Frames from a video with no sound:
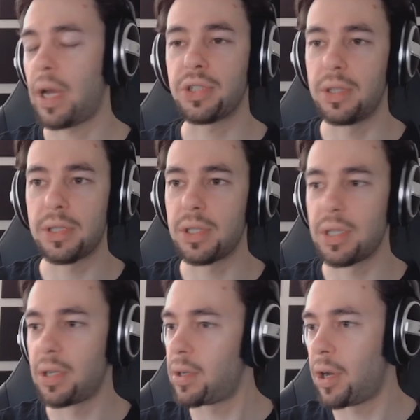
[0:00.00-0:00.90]
Actually, this
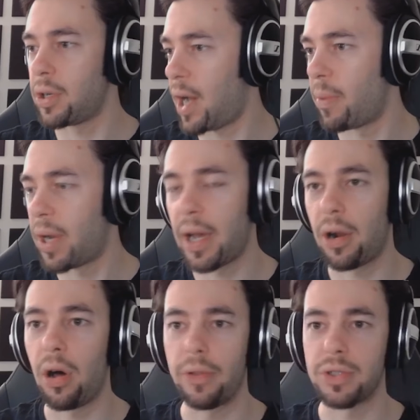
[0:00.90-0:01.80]
isn't uncommon at
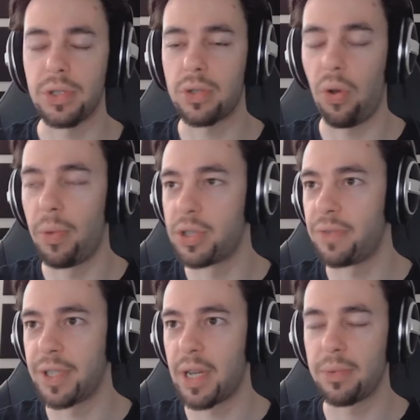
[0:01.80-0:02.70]
all. There's a whole bunch
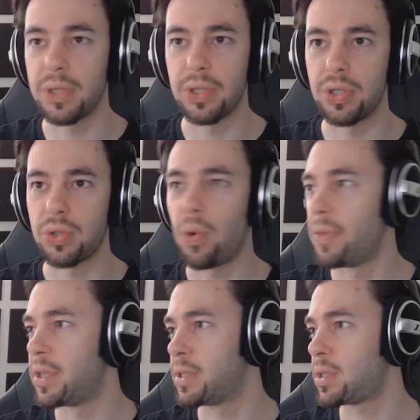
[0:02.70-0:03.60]
of examples. This is just
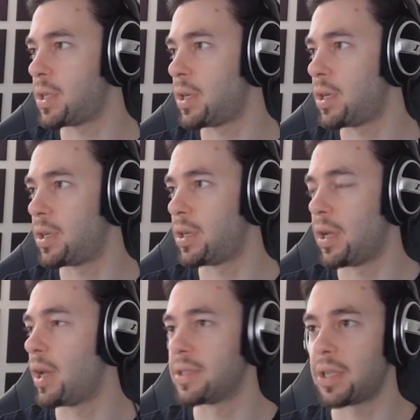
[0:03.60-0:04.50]
one that's
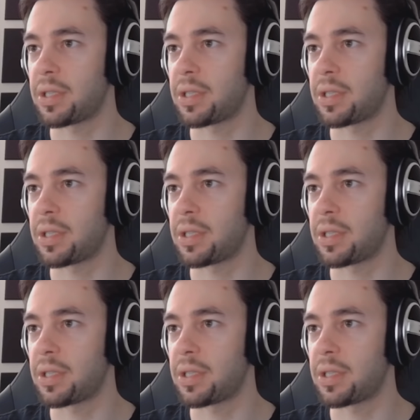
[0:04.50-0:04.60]
has an